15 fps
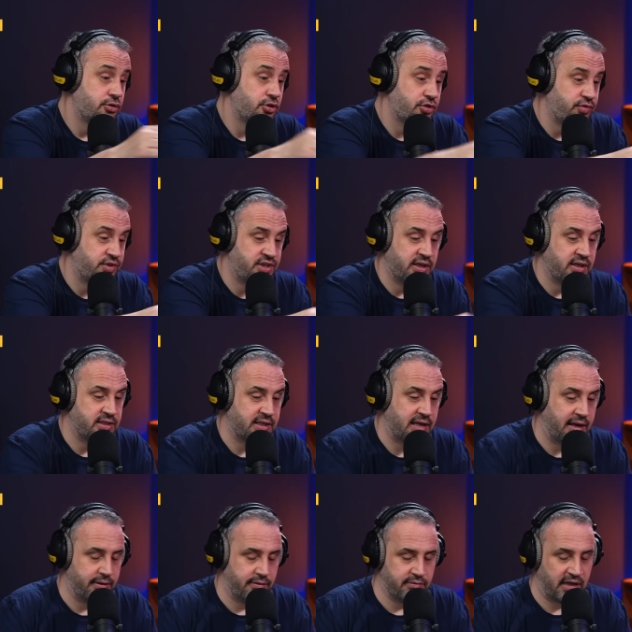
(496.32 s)
just returning to
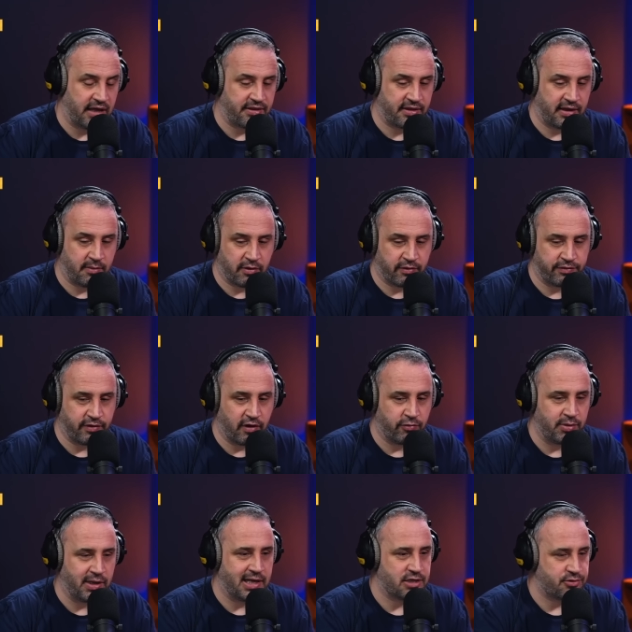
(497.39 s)
that that theme of,
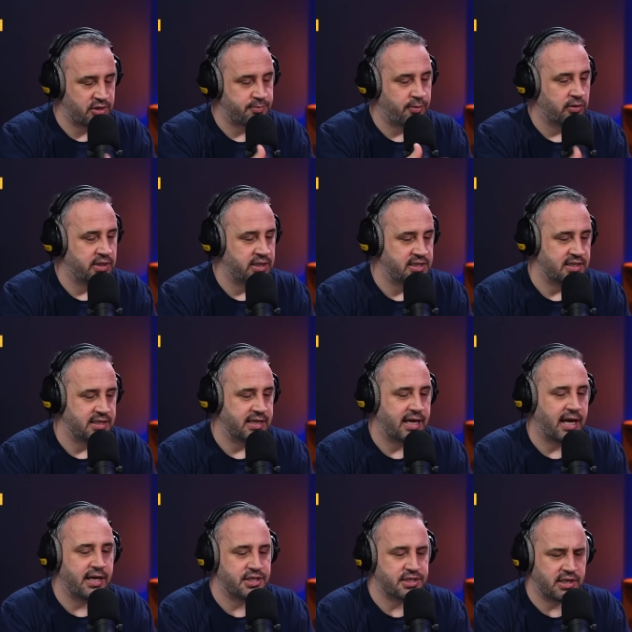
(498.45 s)
of players responding to the
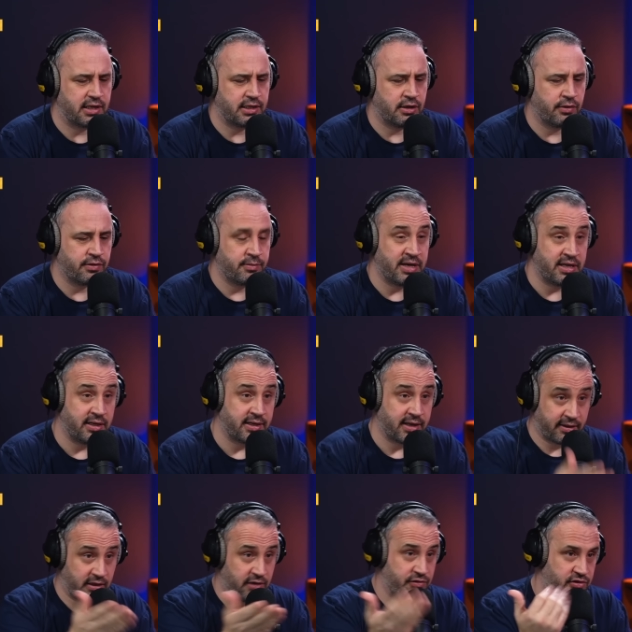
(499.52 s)
occasion. Now, you know the media
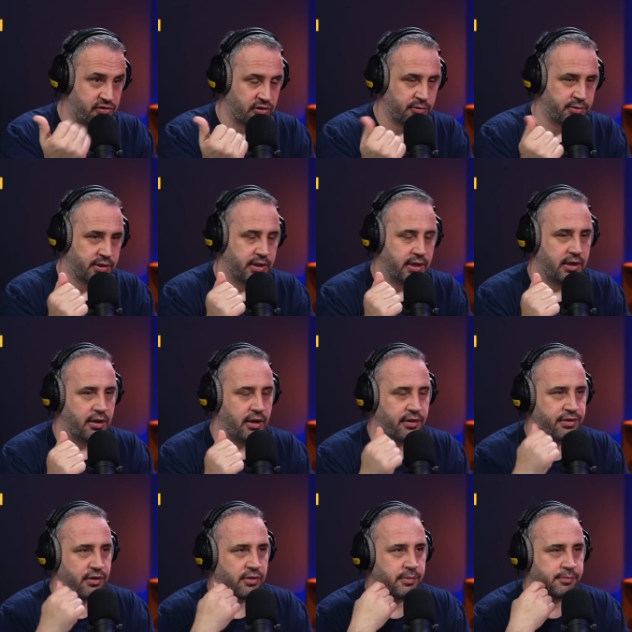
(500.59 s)
day that you've just done up at, mm. Mm-hmm. at,
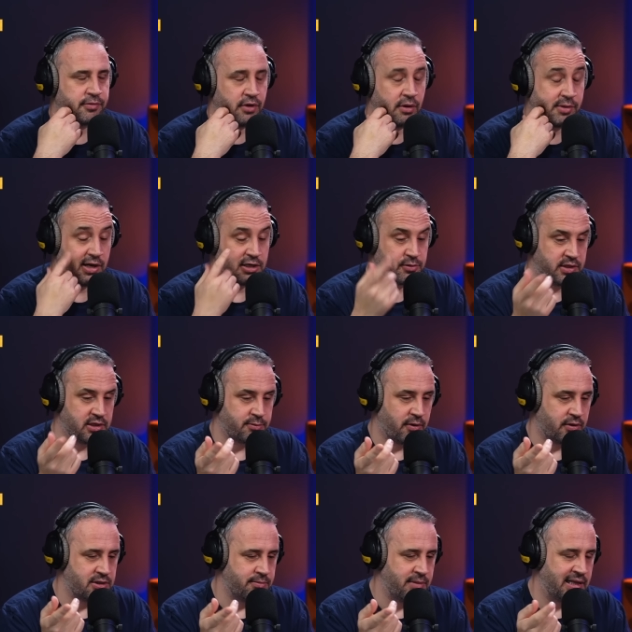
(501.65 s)
at Thorpe, Thorpe Arch when you
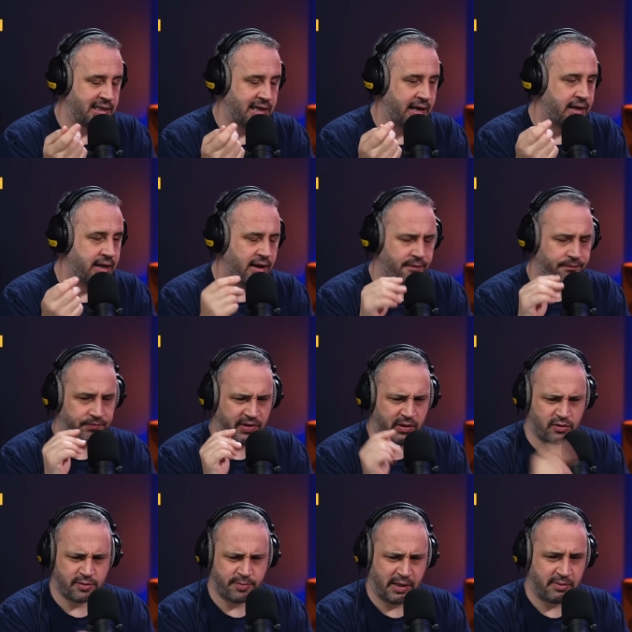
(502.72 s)
spoke to Meslier. I think it
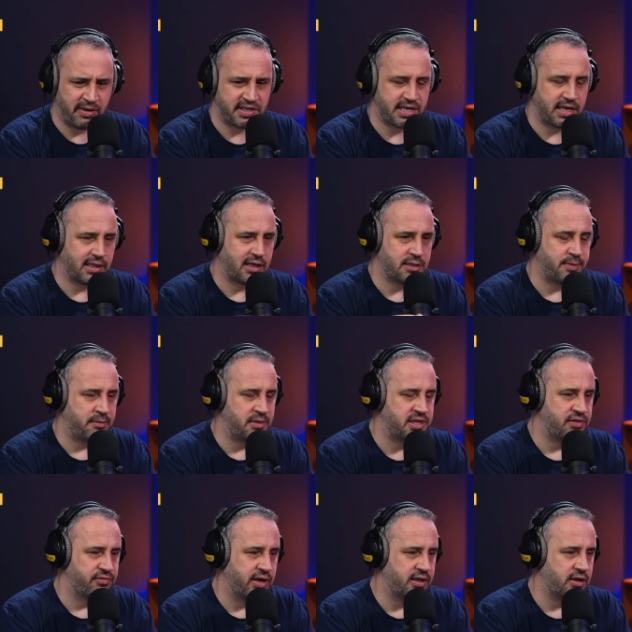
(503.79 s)
was the BBC lads,
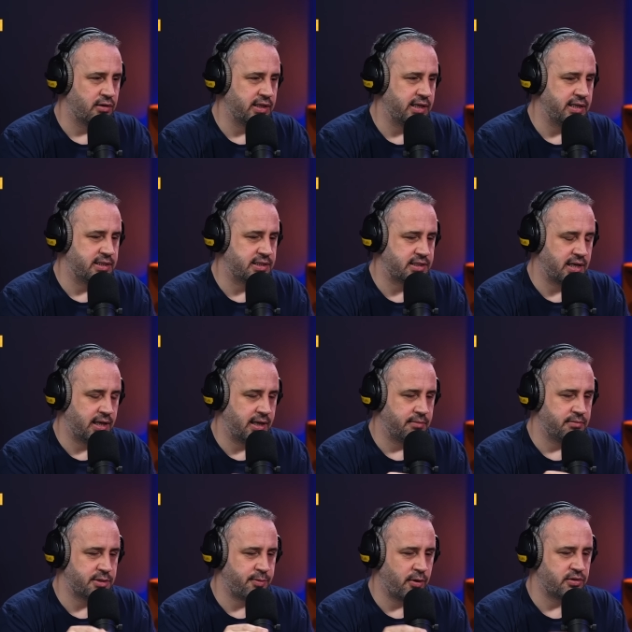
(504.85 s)
BBC Radio Leeds
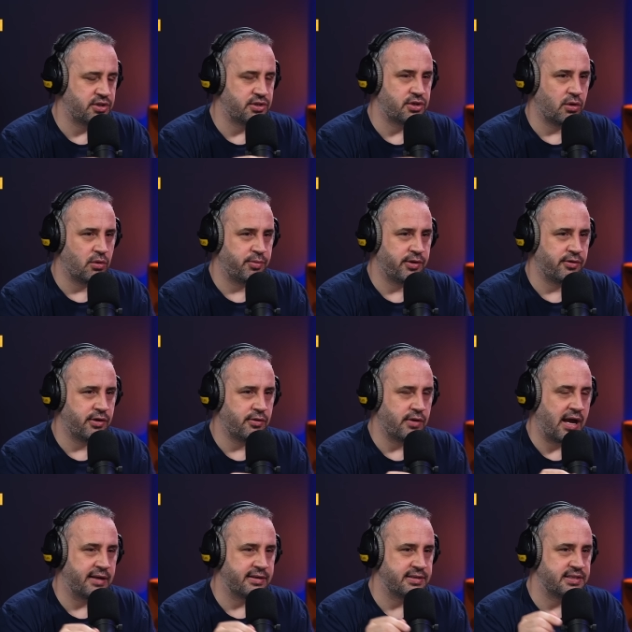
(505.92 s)
um, spoke to Joel Piroe
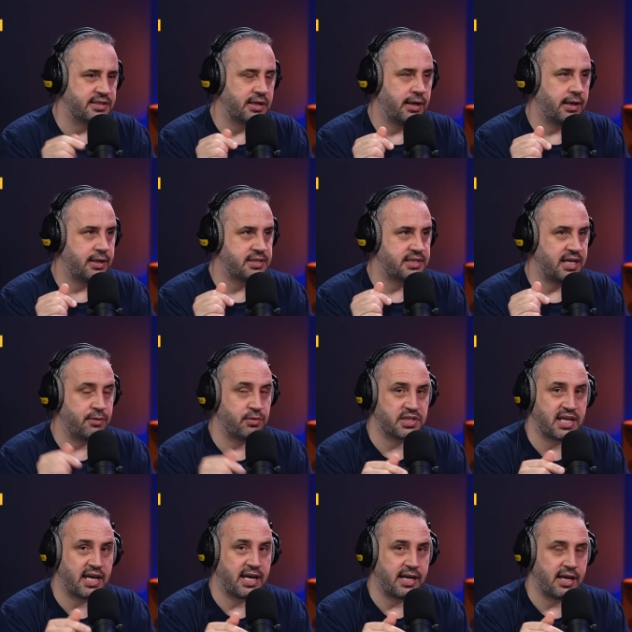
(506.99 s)
and he was
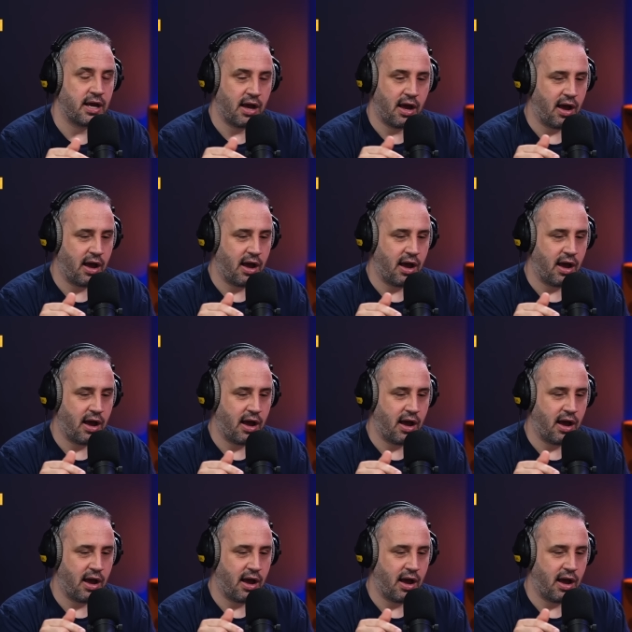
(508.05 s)
saying,